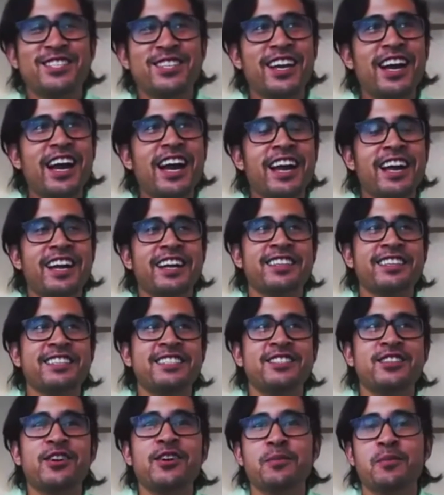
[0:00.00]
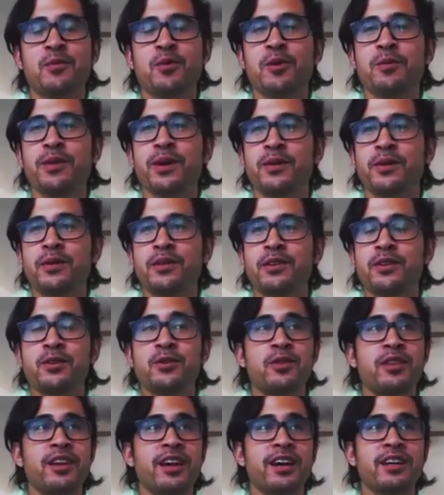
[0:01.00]
let's talk more about
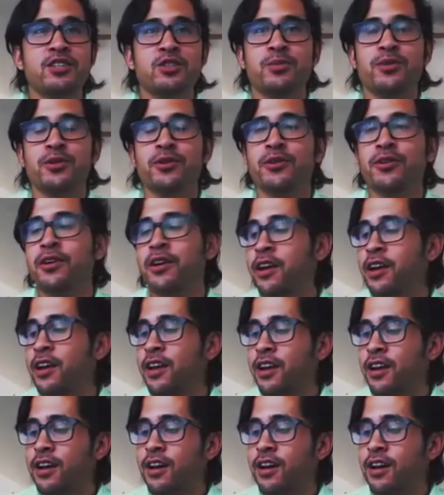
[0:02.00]
you, the entrepreneur.